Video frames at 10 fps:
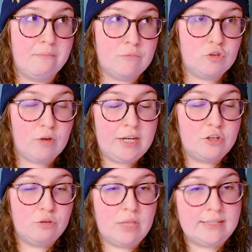try to
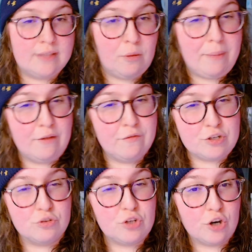do things that are
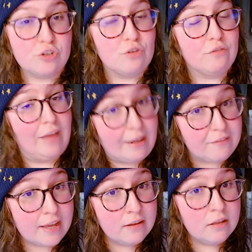beneficial to her
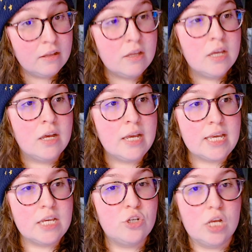surviving.
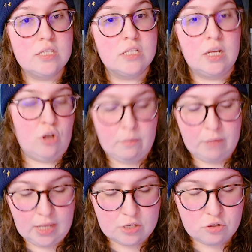He just is like, no, I'm
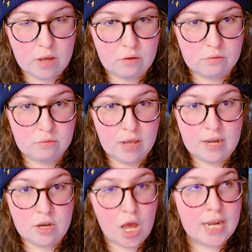gonna get you out,
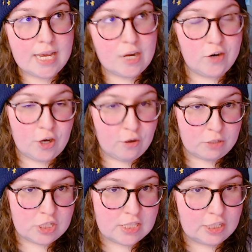and not hearing her when
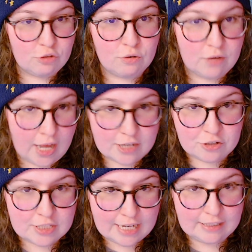she's like, you do not
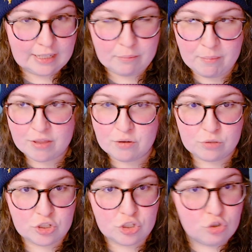understand. Like, my mother
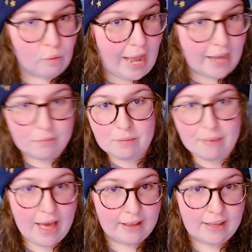will just drag me
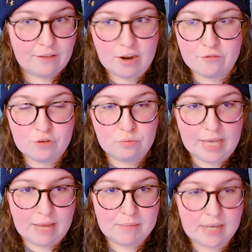back even if you
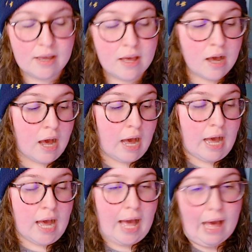get me
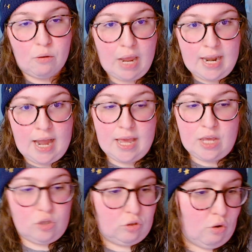out and
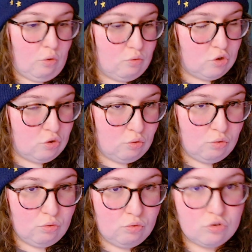I go
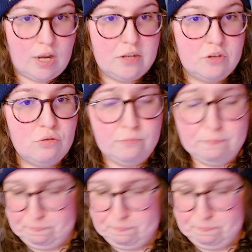to try to do,